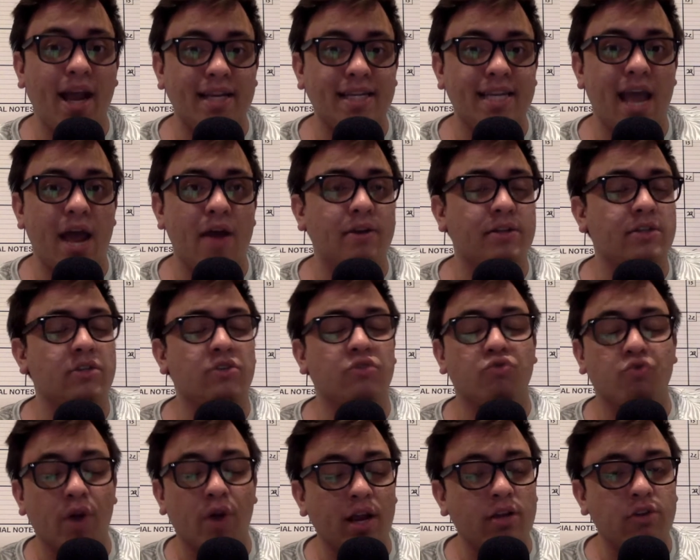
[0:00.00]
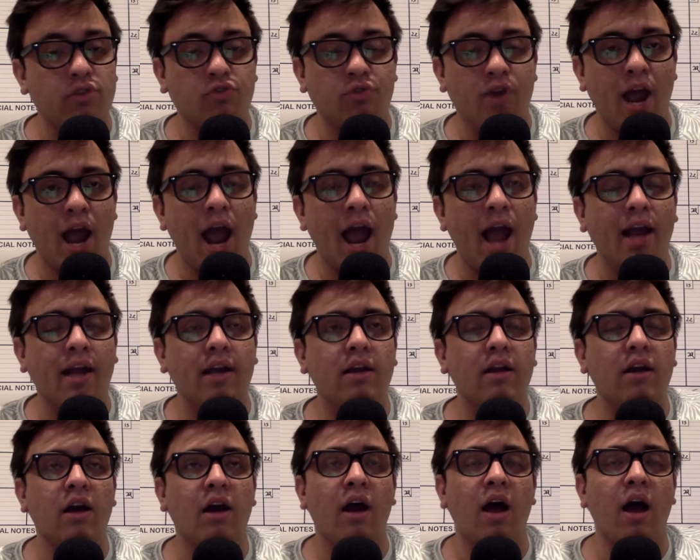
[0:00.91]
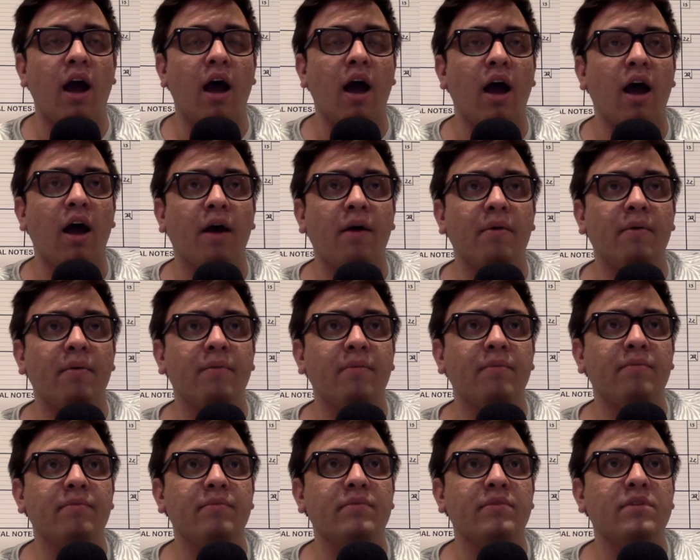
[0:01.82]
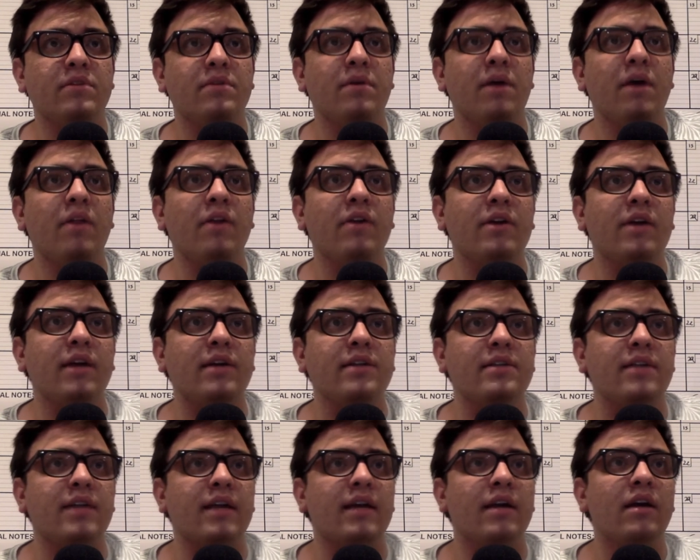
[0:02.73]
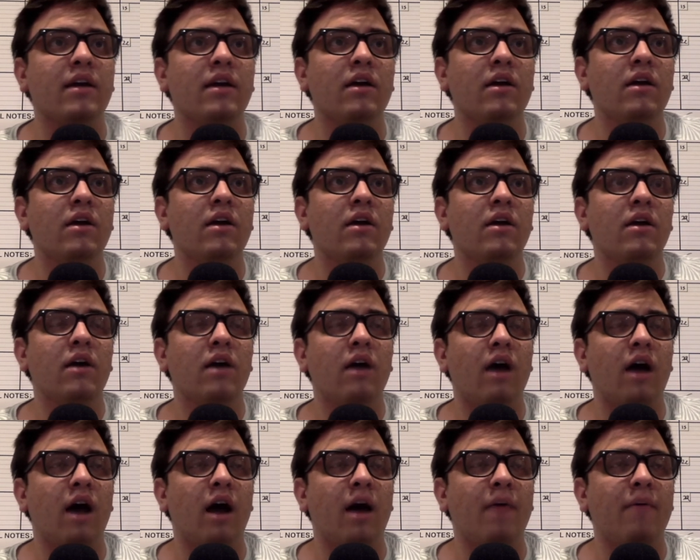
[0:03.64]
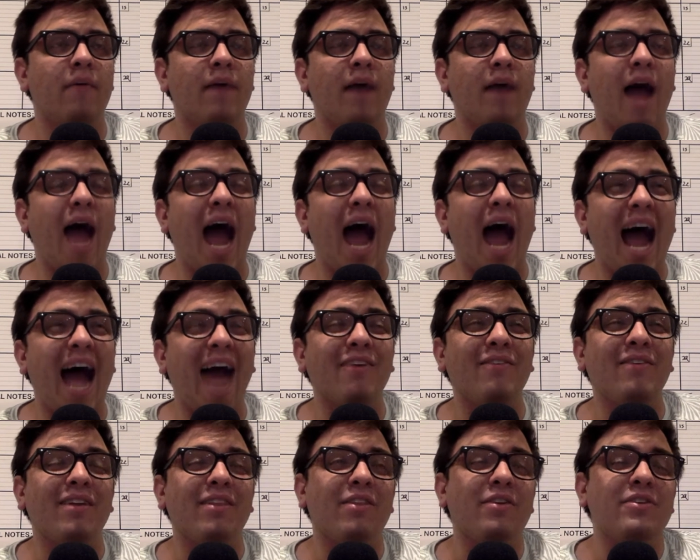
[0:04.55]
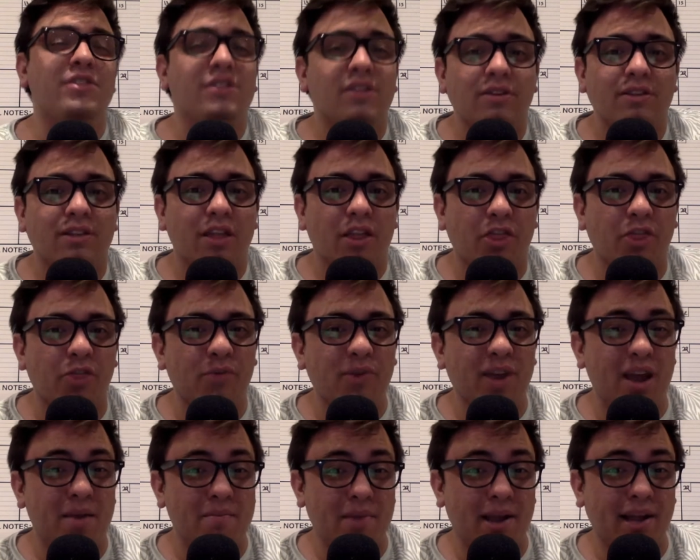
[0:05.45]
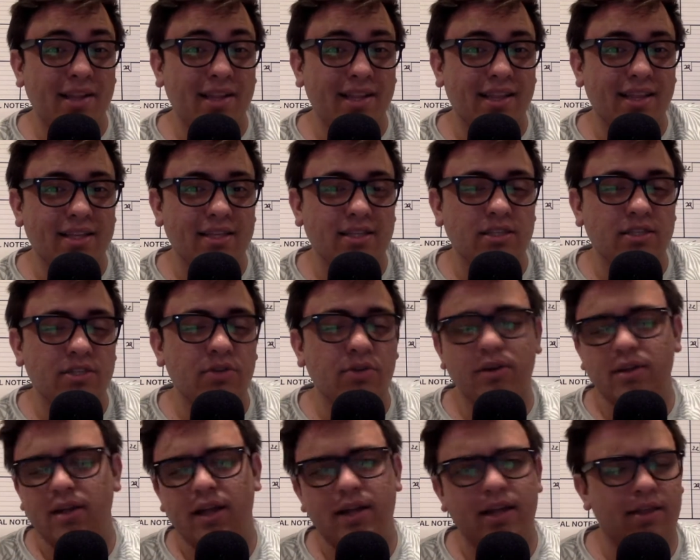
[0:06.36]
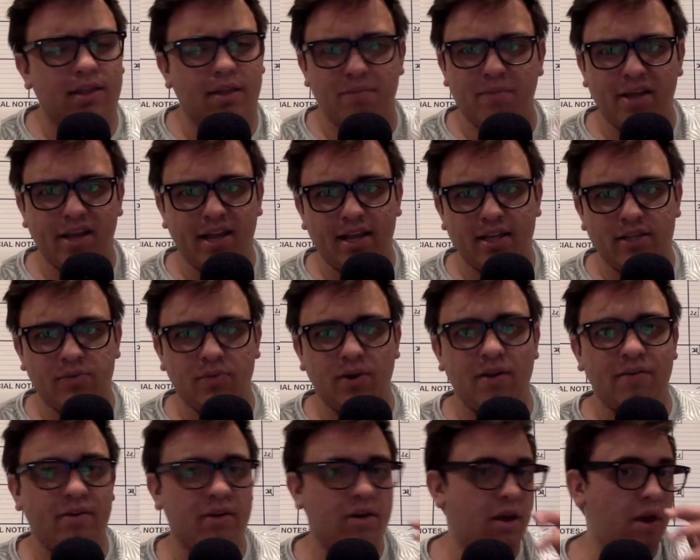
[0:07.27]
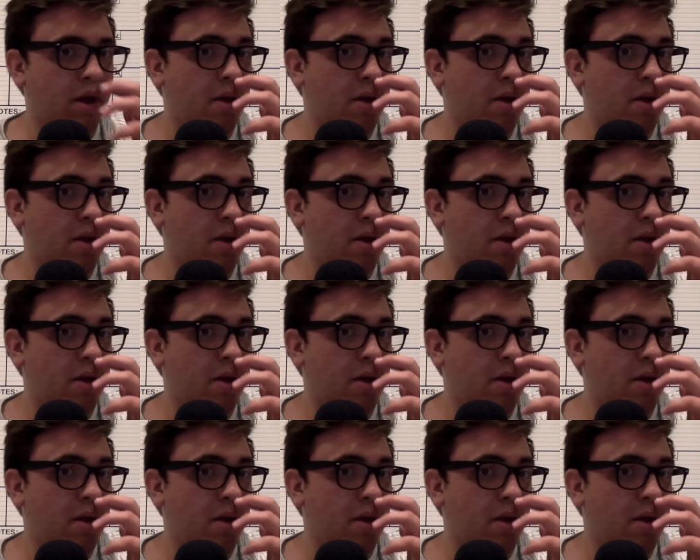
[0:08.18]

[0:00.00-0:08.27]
Down is a great track. Um, some other cuts like, uh, I don't. Those are like the three I mainly listen to. Again, the big hits, whatever.